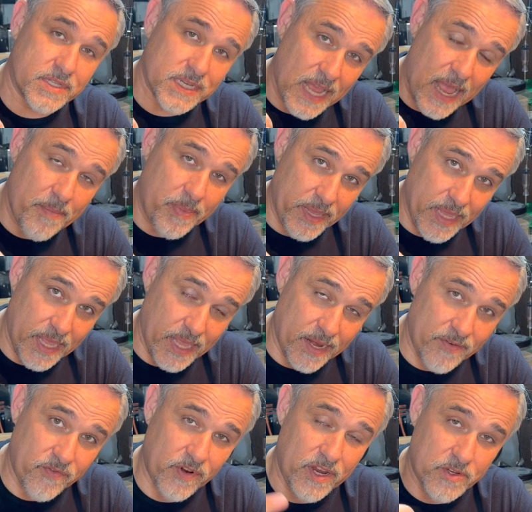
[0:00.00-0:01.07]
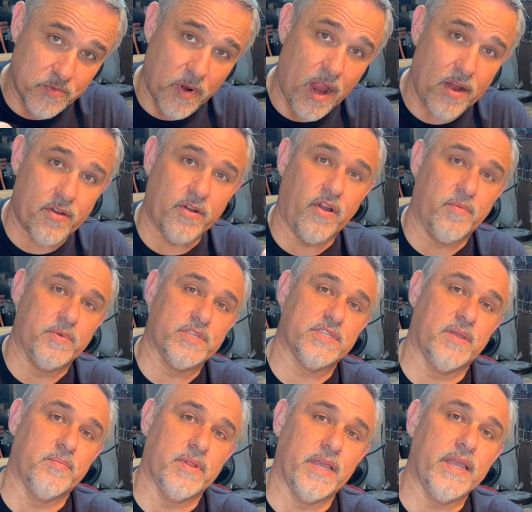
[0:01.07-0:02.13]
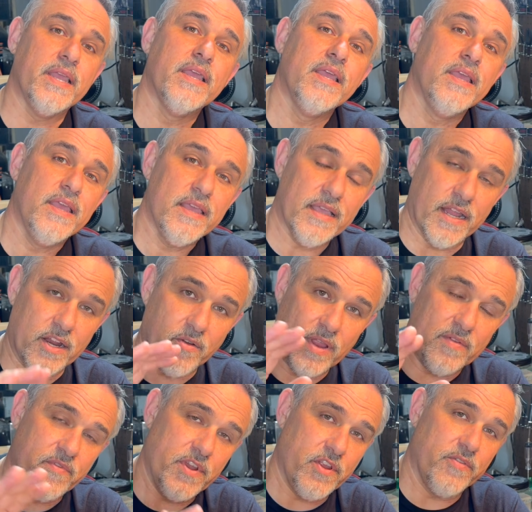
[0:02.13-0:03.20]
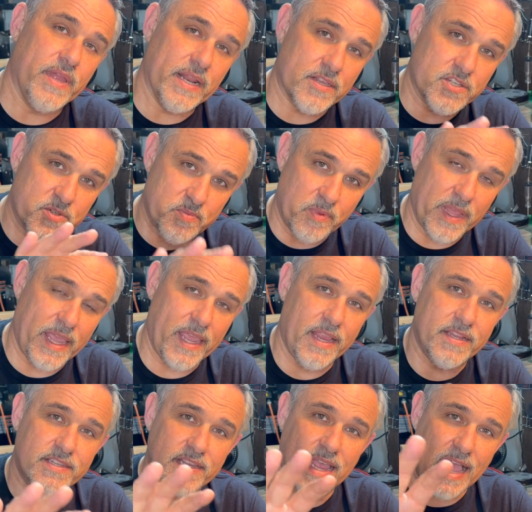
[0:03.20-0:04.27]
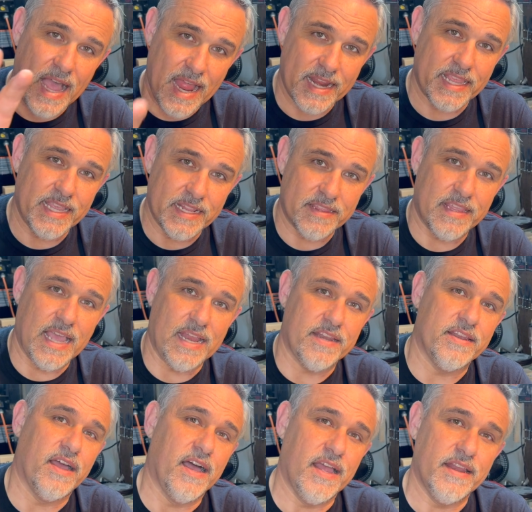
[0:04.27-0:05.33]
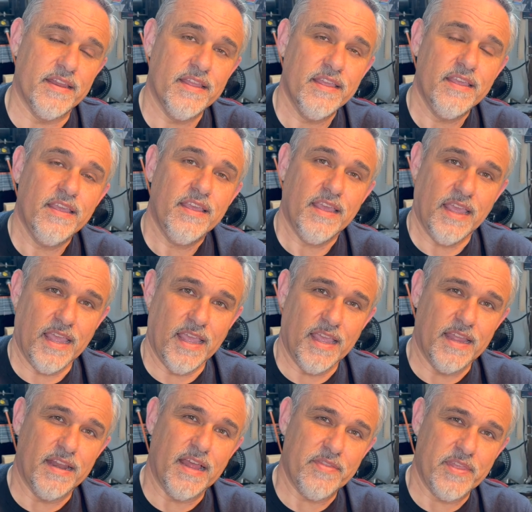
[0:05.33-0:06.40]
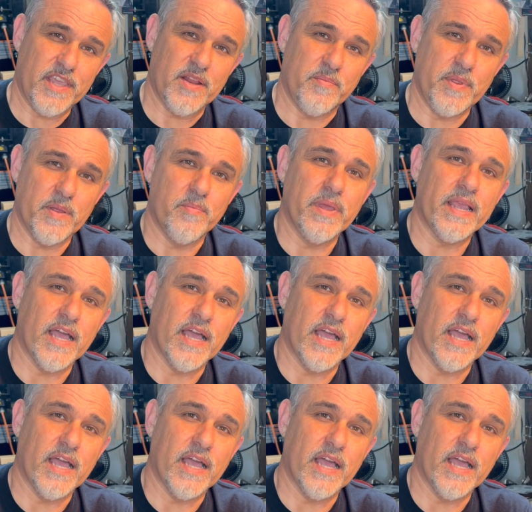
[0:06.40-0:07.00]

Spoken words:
top end for each rocker arm assembly, got a great video that explains how to get that done, and I think it'd be a big